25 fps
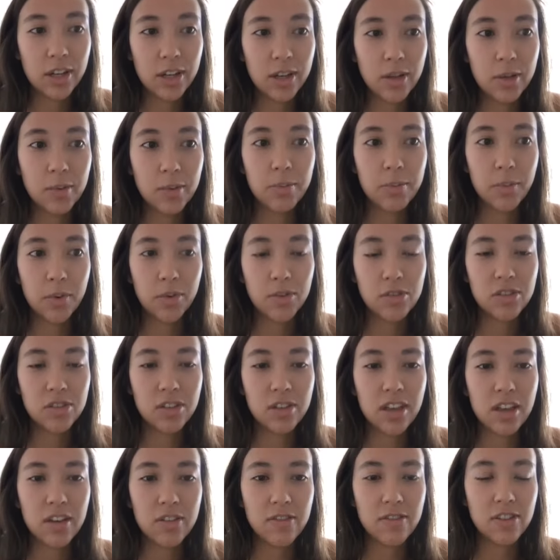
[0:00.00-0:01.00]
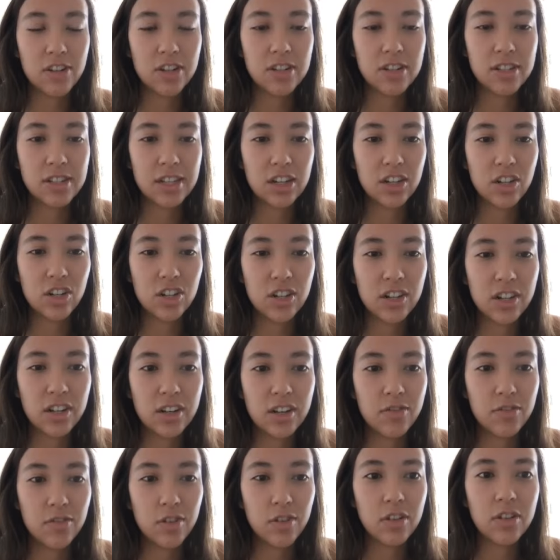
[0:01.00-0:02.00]
mostly every
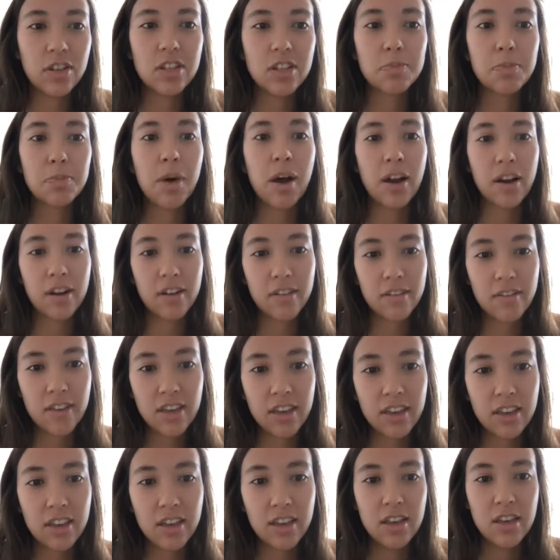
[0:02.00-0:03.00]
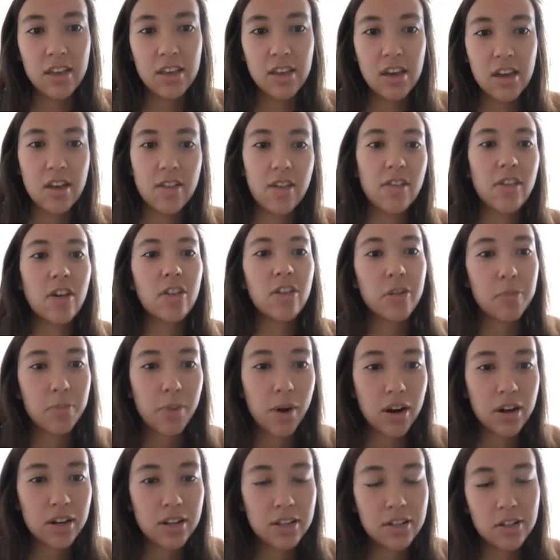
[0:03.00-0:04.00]
session for at least part of it. And then the other
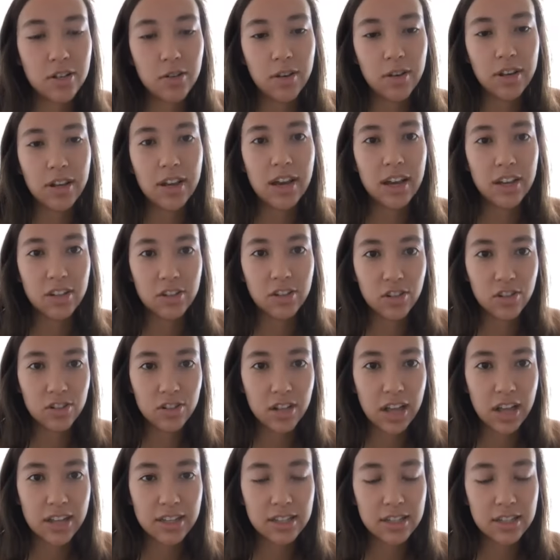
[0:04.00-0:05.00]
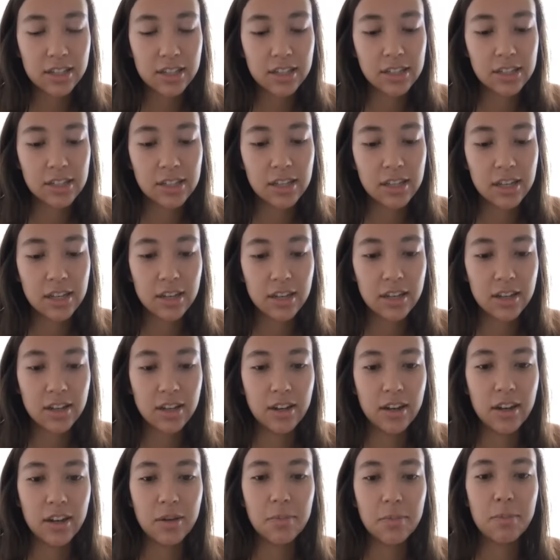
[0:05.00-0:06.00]
part is doing exercises.
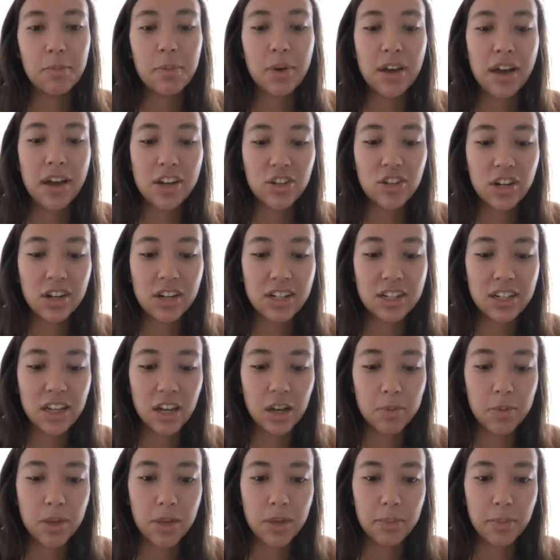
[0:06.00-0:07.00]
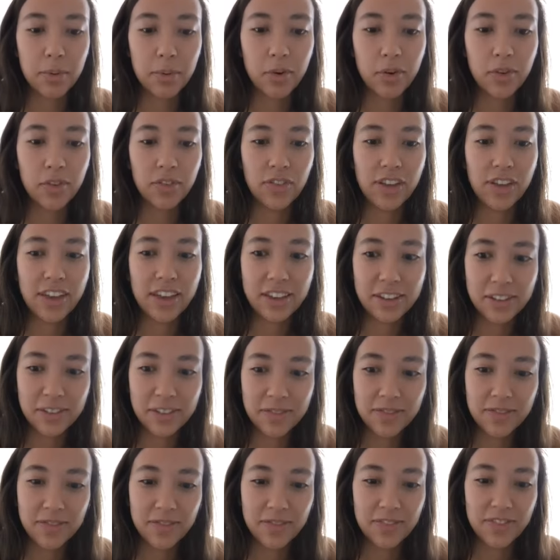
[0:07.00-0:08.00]
But I try to tell people like,
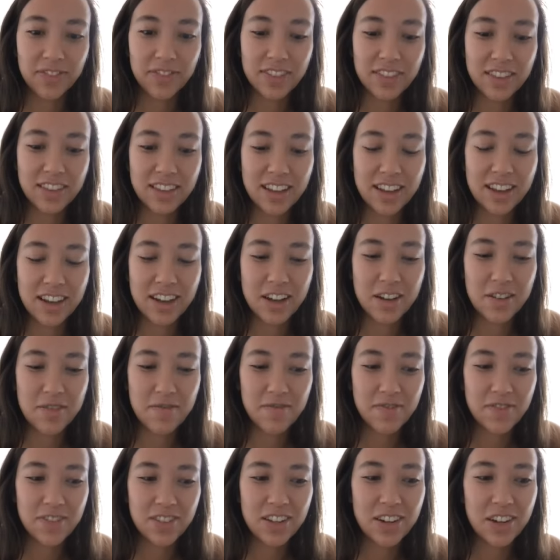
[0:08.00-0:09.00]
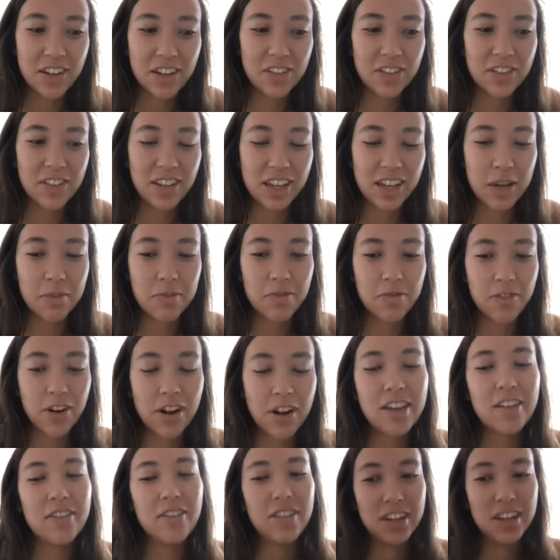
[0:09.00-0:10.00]
like
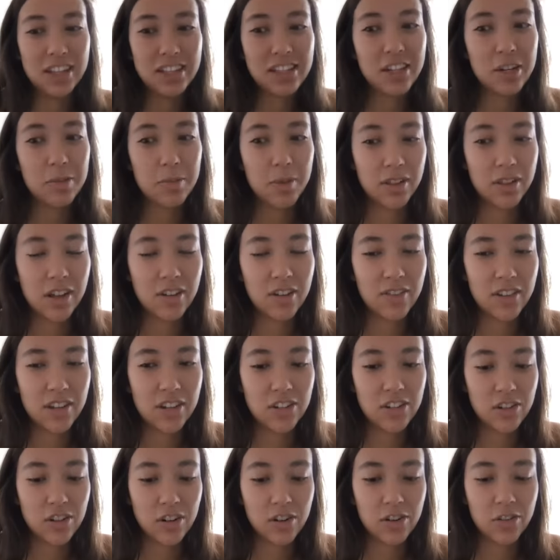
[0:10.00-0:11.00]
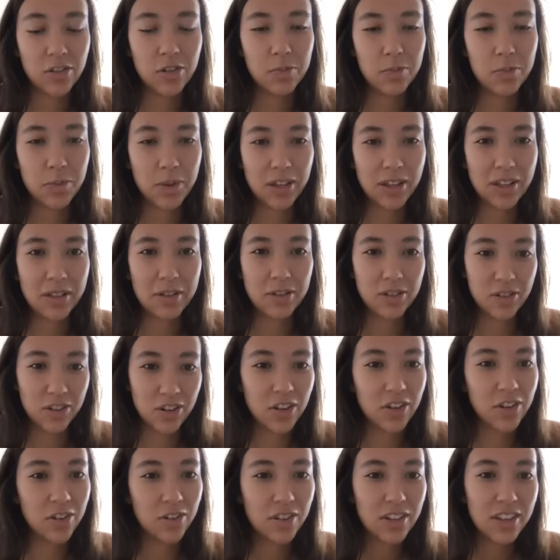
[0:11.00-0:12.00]
upfront, if it is going to be a lot of internal doing,
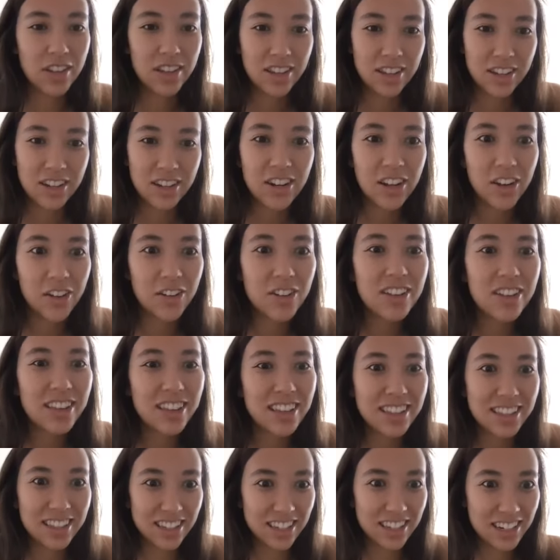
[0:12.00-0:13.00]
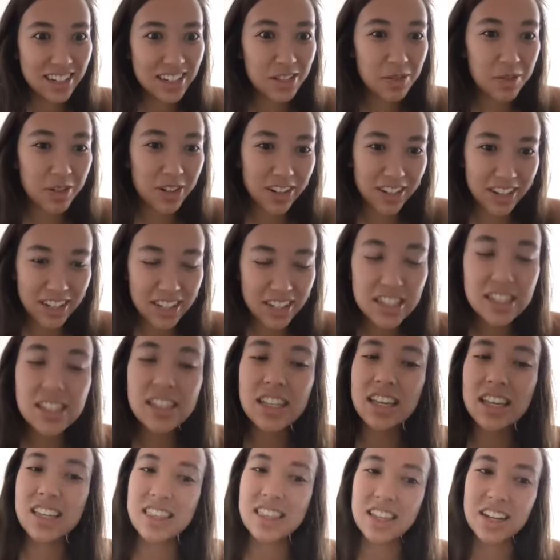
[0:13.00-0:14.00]
like it is what it is.
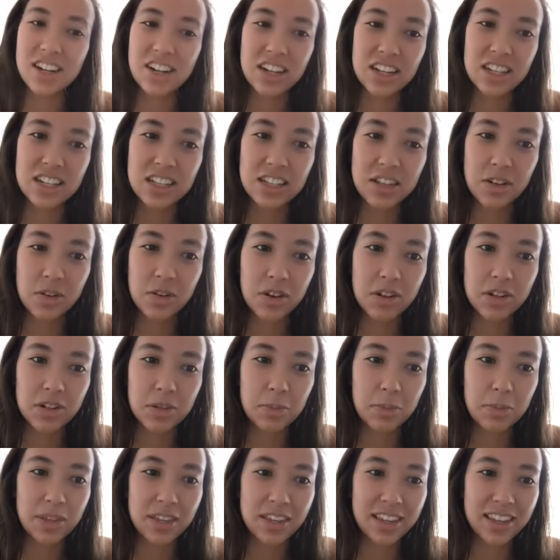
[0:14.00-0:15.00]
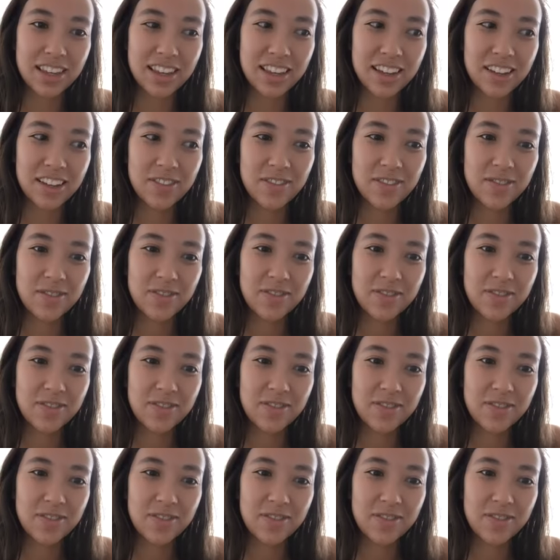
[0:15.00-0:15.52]
Like there is going to be,